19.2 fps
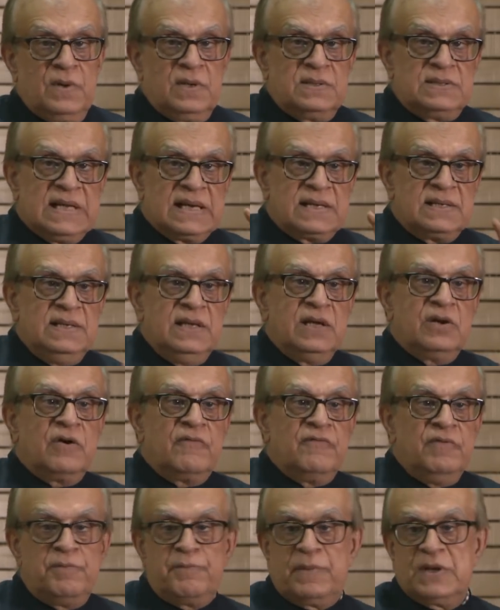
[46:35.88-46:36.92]
technique
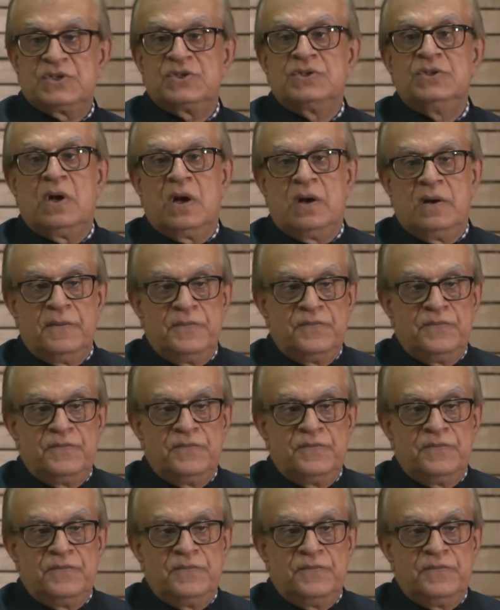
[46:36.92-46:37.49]
of vipassana